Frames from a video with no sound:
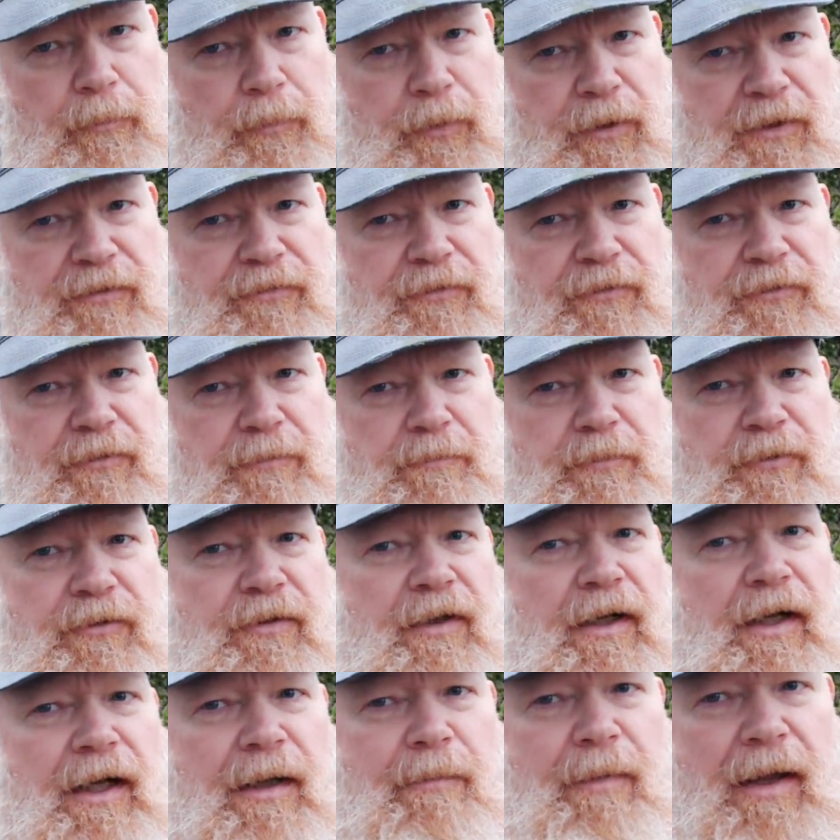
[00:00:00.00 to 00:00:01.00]
press the
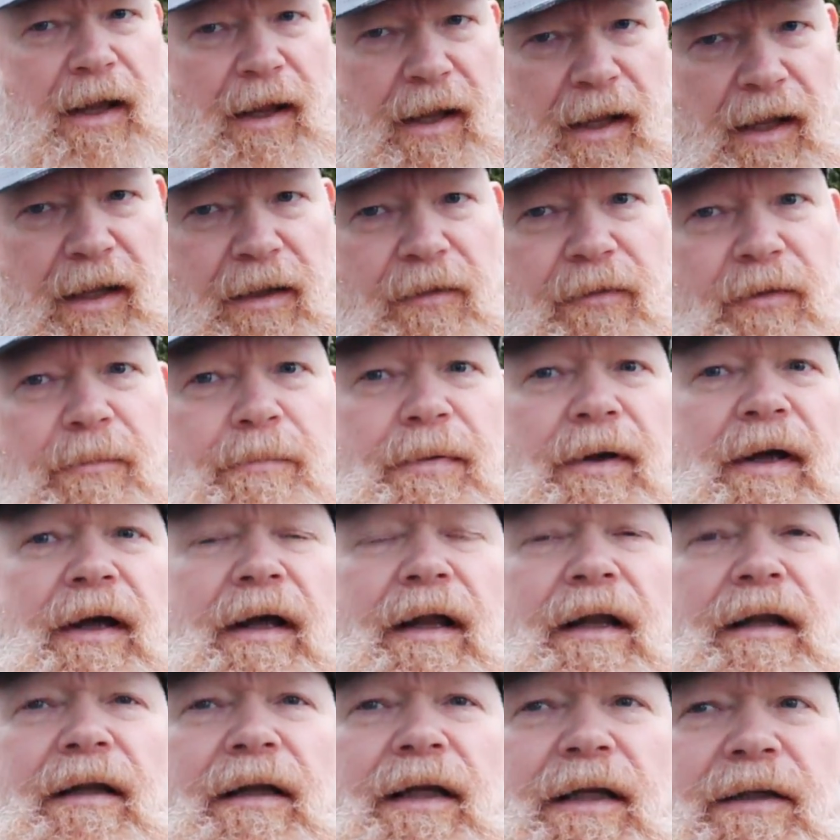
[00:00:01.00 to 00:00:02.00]
subscribe and the
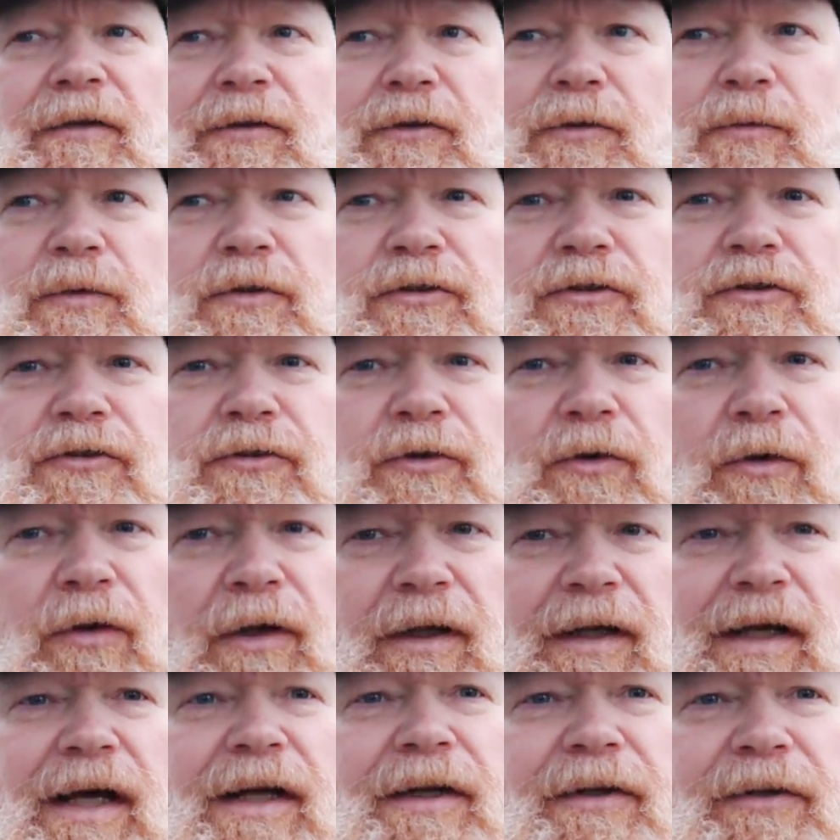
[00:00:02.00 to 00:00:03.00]
bell and you will
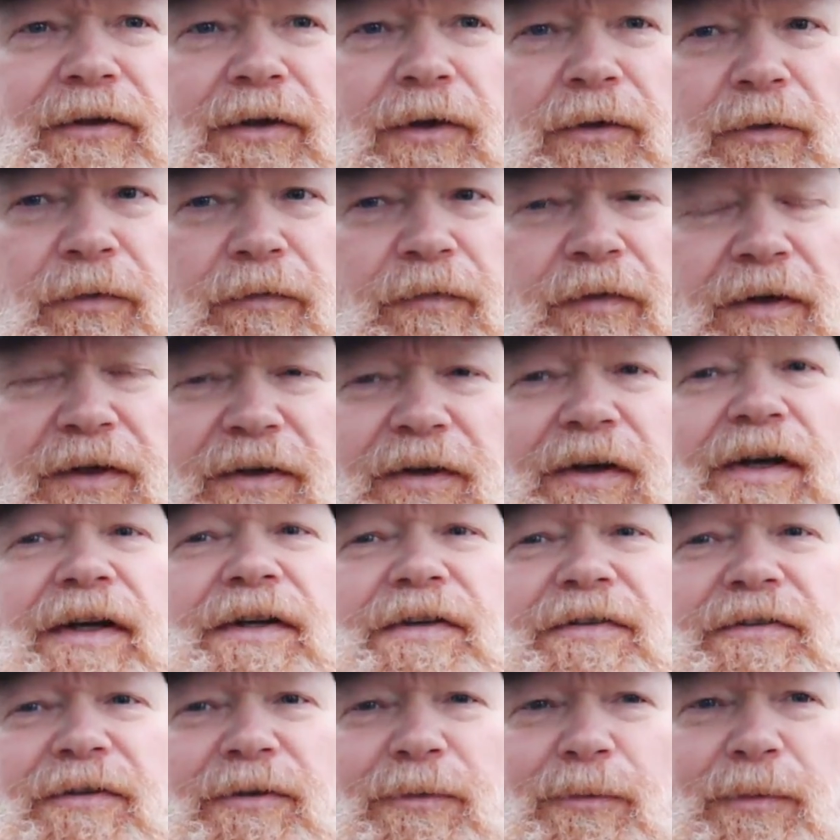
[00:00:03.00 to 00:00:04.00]
surely get a
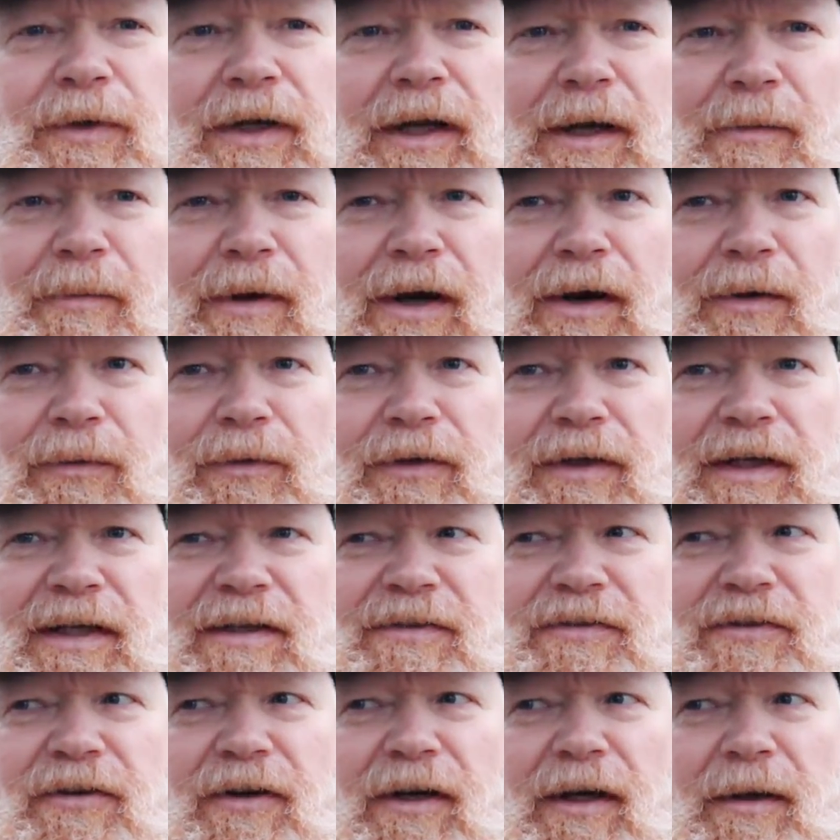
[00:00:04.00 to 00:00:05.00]
notification when I'm out
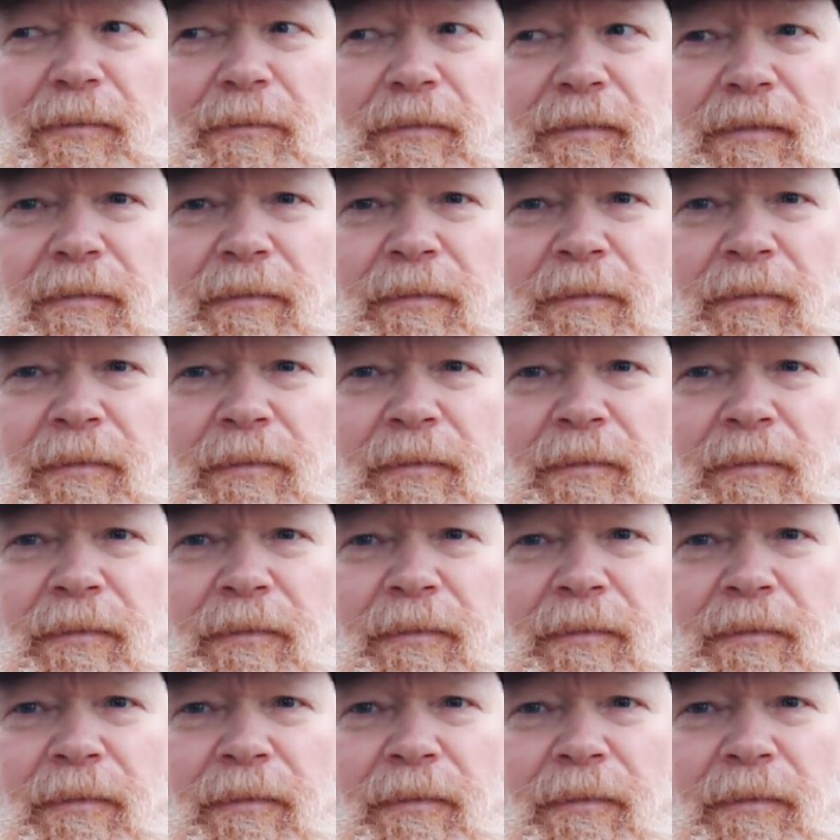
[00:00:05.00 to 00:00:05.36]
next time.